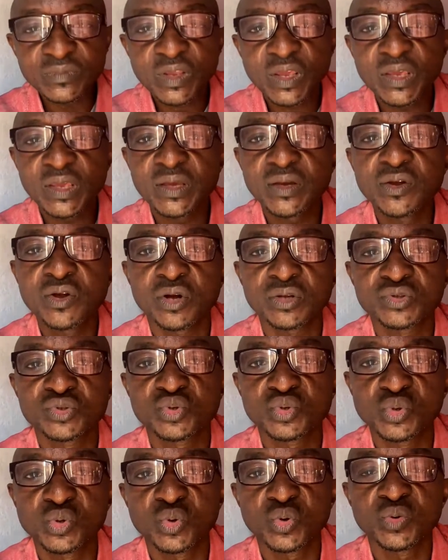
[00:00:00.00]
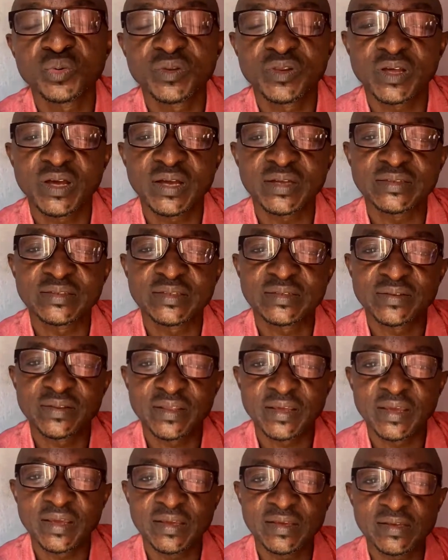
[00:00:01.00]
he got to know that
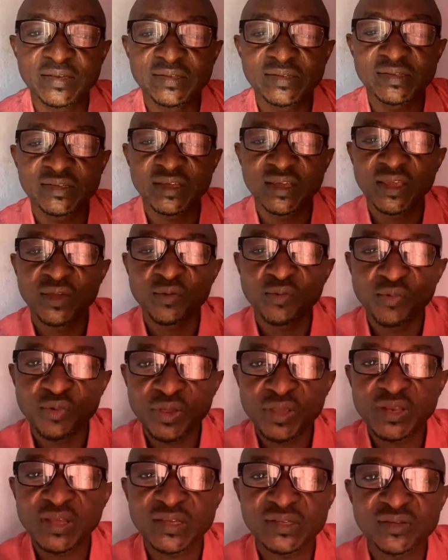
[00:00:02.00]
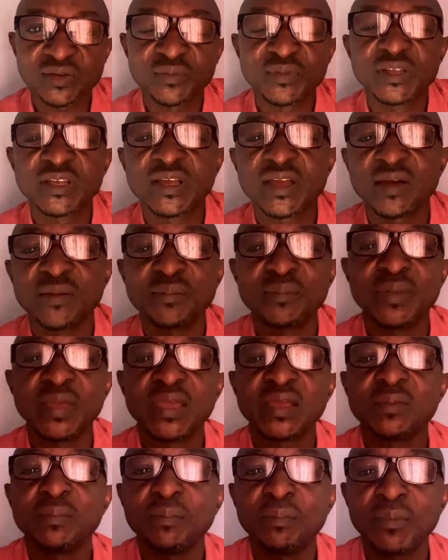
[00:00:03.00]
there is a way that somebody can make
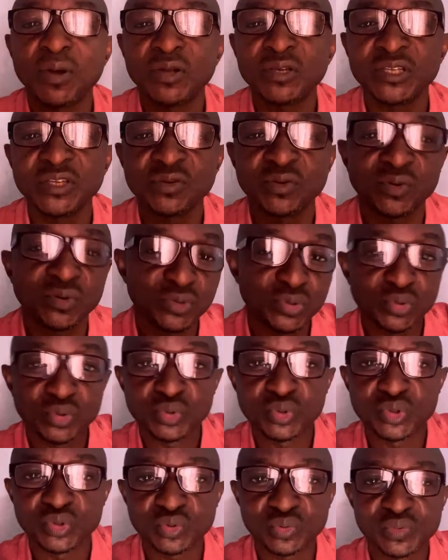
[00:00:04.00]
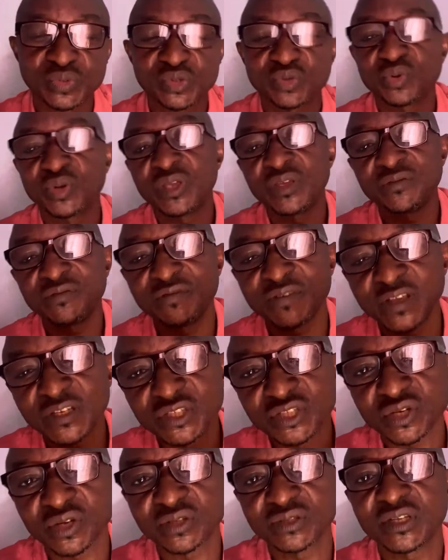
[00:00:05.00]
money on YouTube. So he
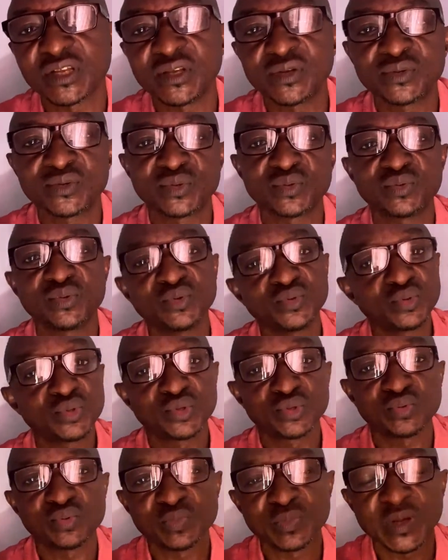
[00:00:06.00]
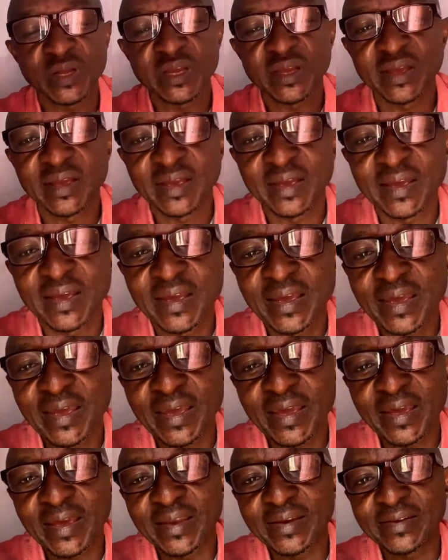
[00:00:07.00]
ventured into YouTube
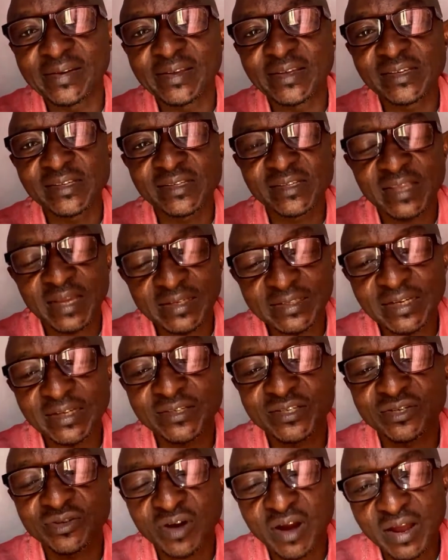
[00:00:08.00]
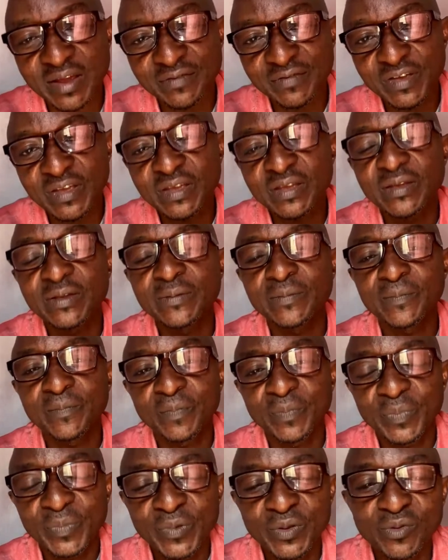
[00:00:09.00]
and he started striving,
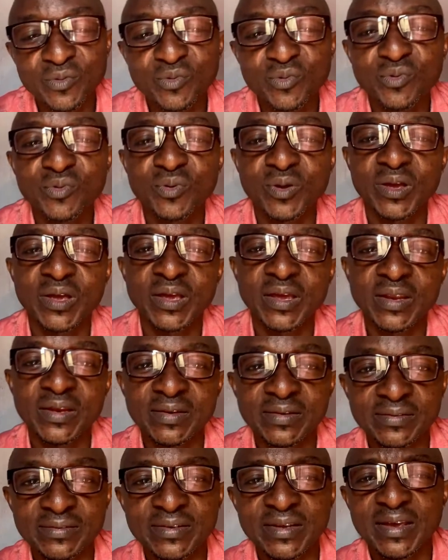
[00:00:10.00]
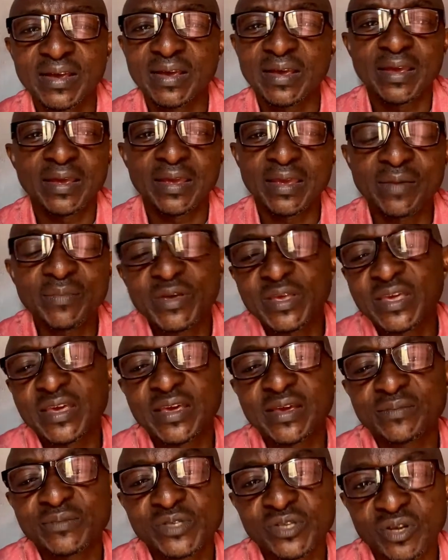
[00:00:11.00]
and he
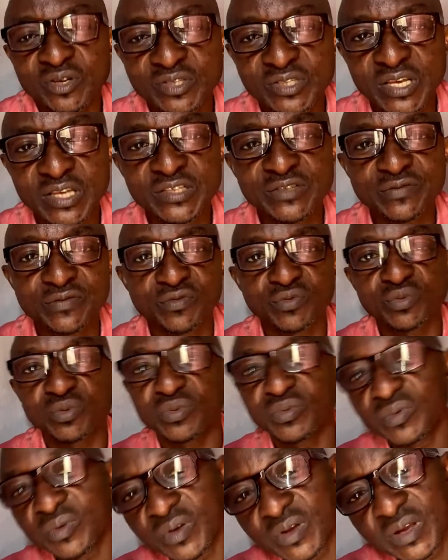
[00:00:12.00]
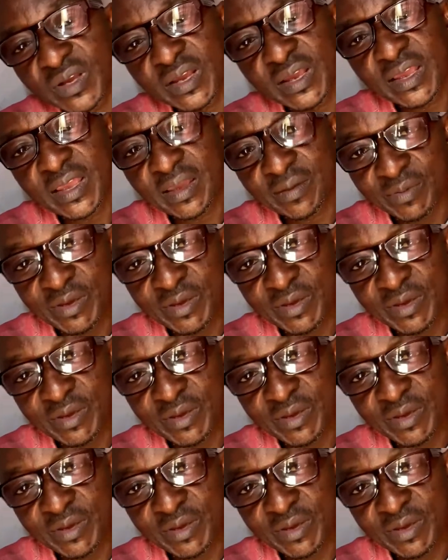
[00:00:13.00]
became successful. He